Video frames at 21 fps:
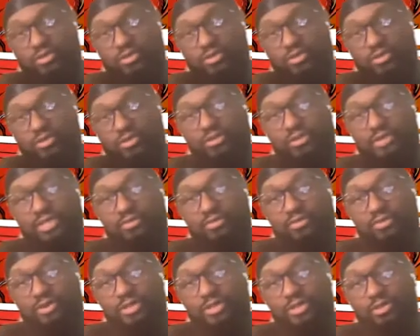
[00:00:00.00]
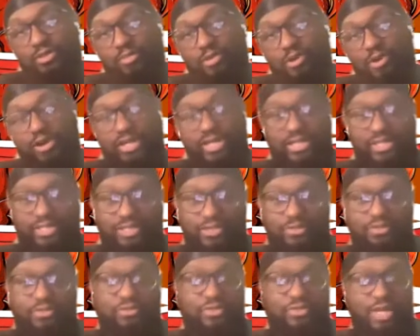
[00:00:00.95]
you can follow us at First of the Party.
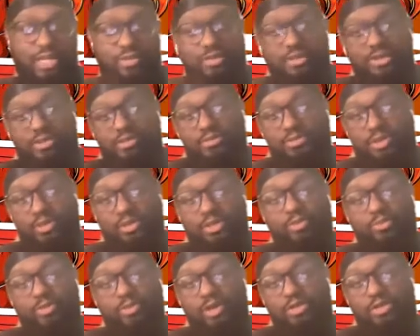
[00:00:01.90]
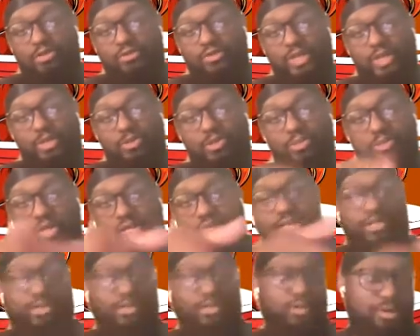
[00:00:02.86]
You can follow him on his personal Facebook
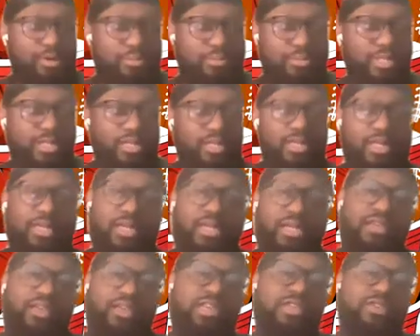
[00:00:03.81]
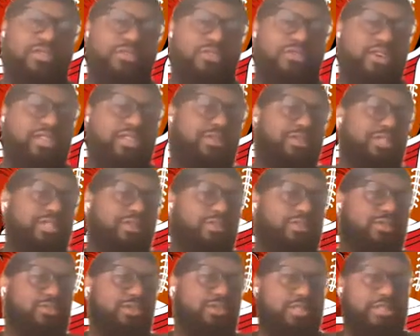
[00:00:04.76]
page or me. And you can follow us
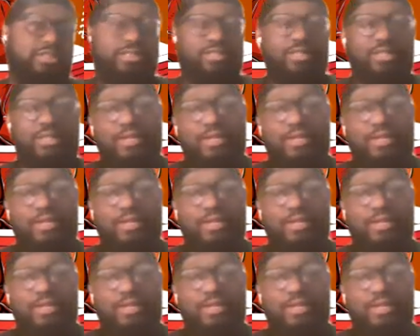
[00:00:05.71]
on Twitter.